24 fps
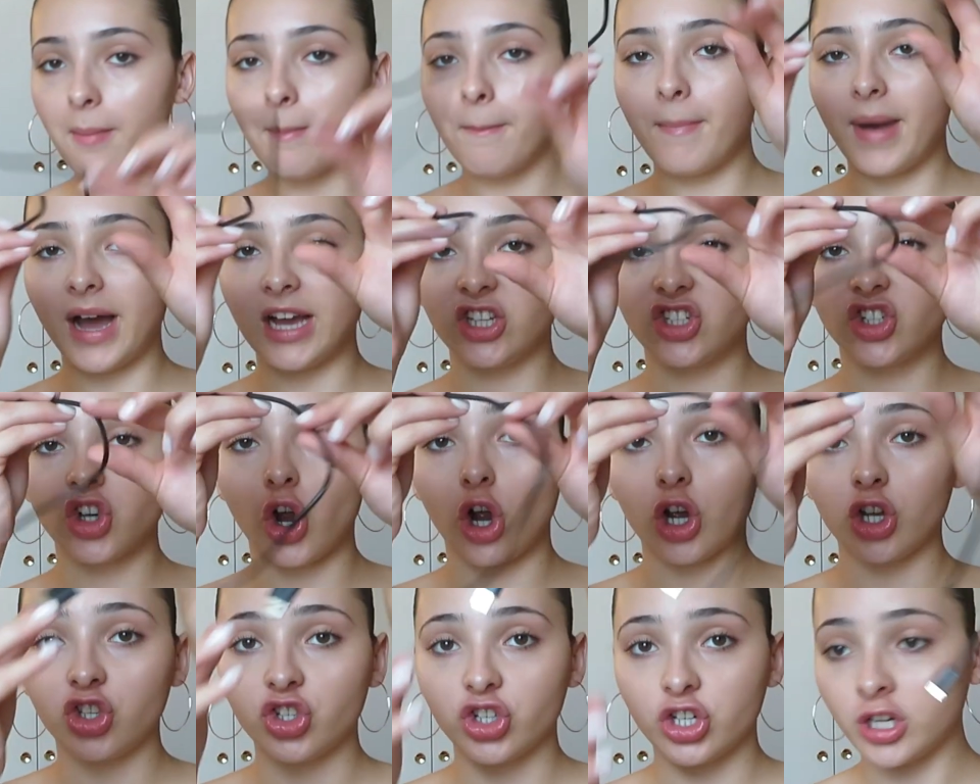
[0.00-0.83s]
My
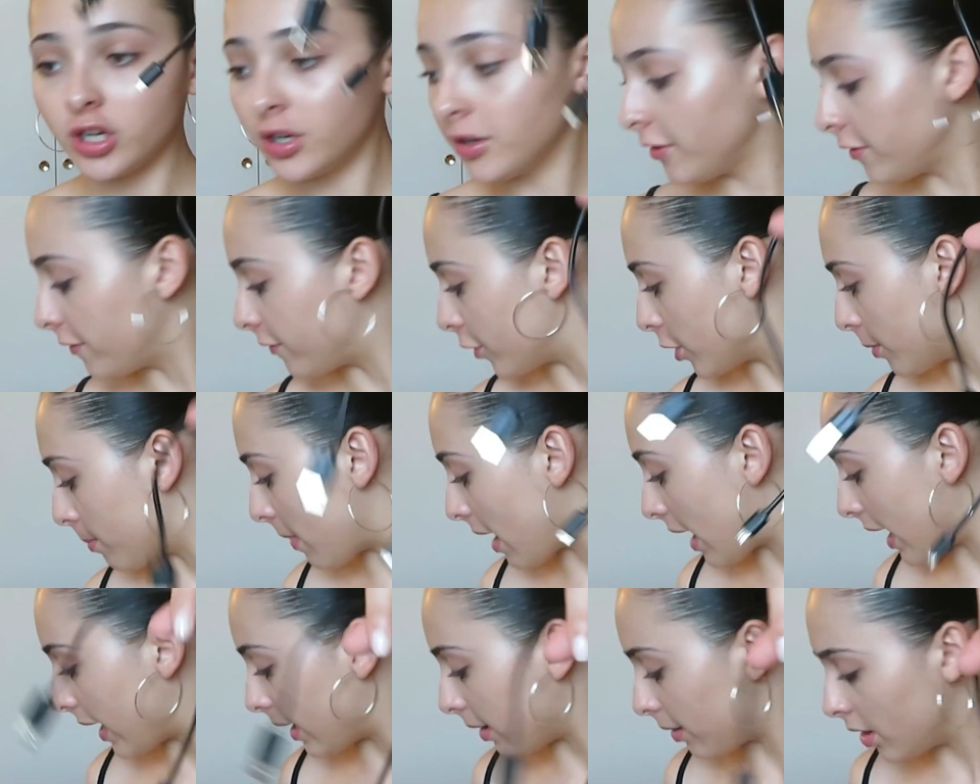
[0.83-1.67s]
charger for
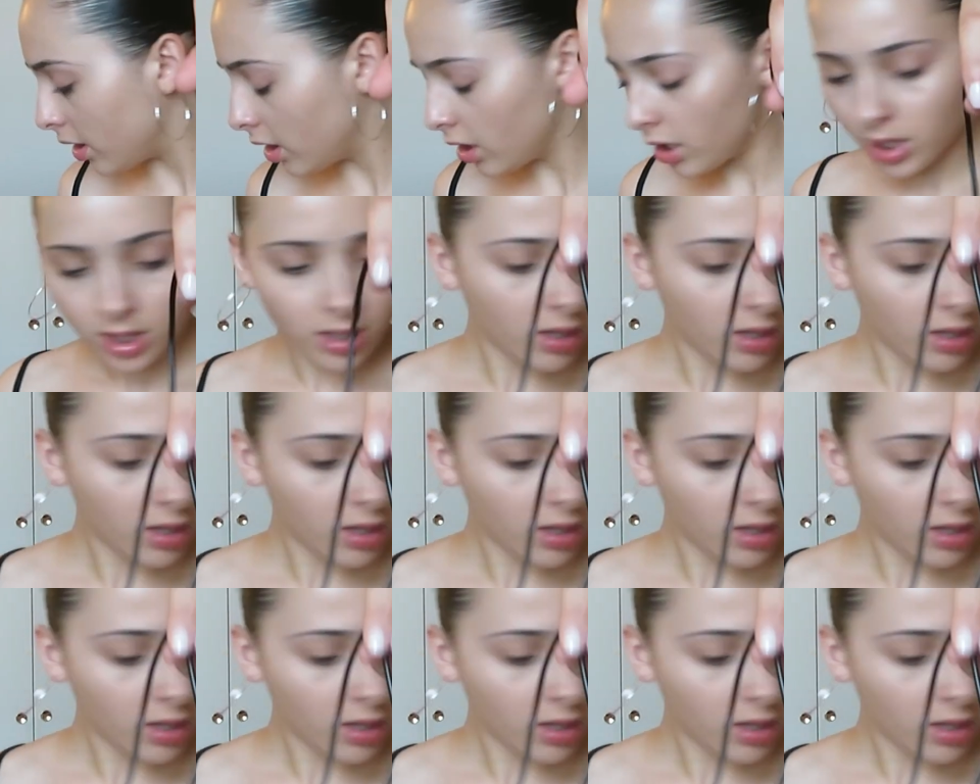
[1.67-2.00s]
my